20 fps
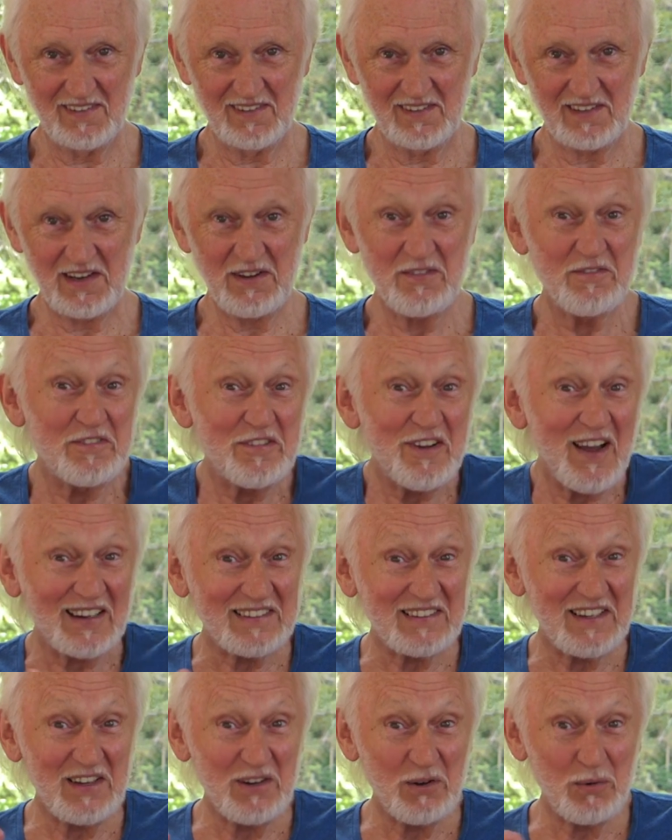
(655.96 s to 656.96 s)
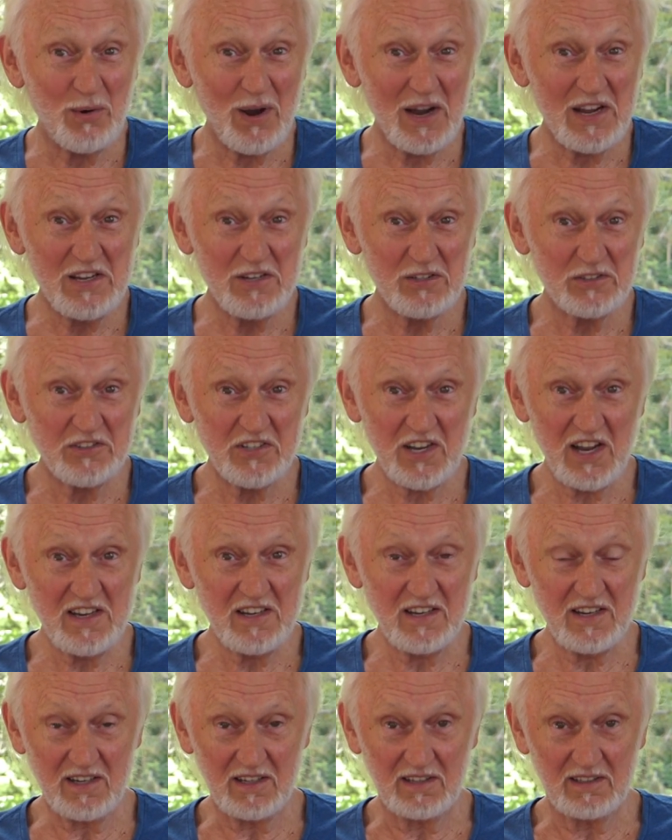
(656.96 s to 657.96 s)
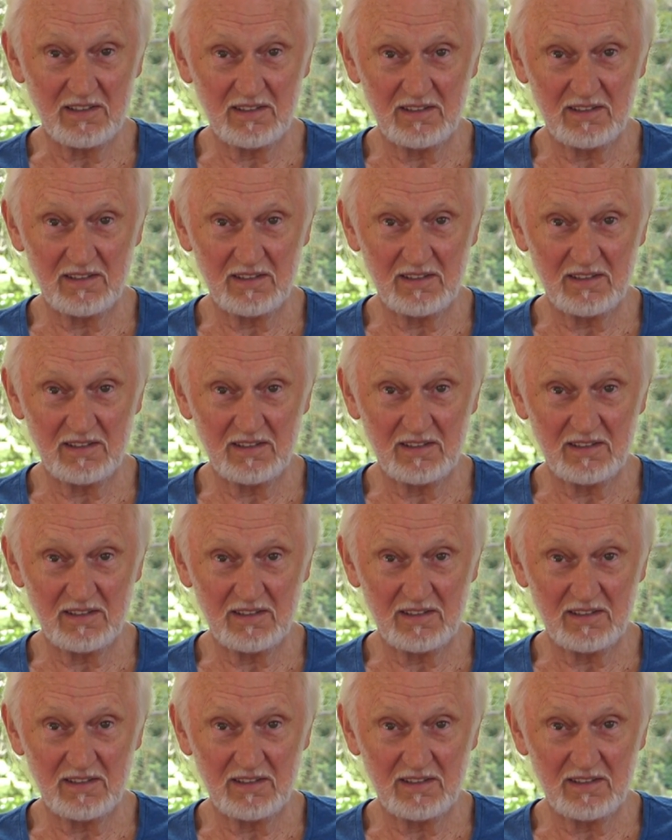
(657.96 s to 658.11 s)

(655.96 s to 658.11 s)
In fact, in a way, you're taking.